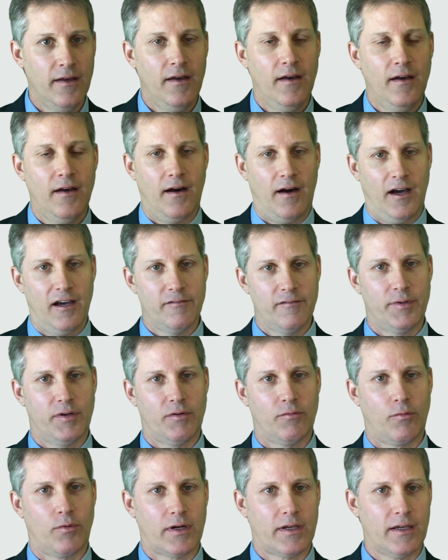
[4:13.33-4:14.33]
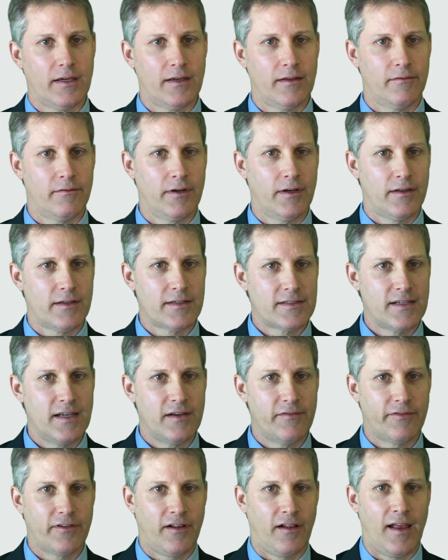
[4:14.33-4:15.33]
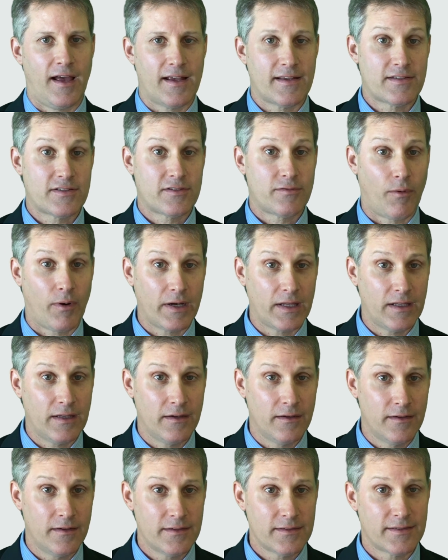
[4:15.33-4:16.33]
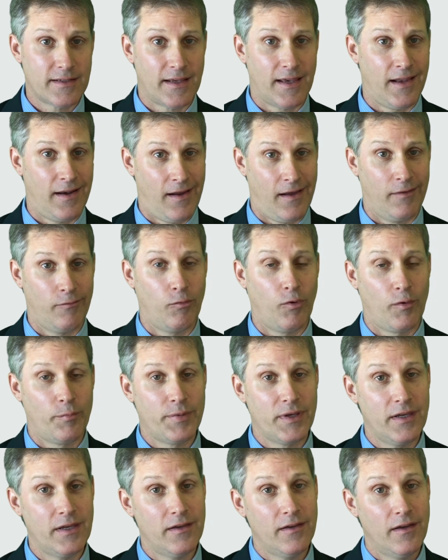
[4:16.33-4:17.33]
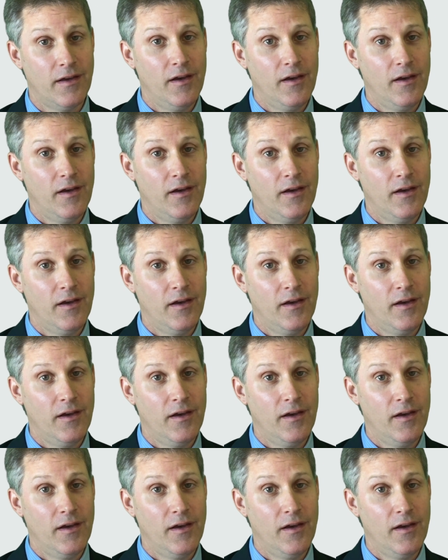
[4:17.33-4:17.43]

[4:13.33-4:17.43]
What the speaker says: I've been working in real estate for the last 20 years, and I will be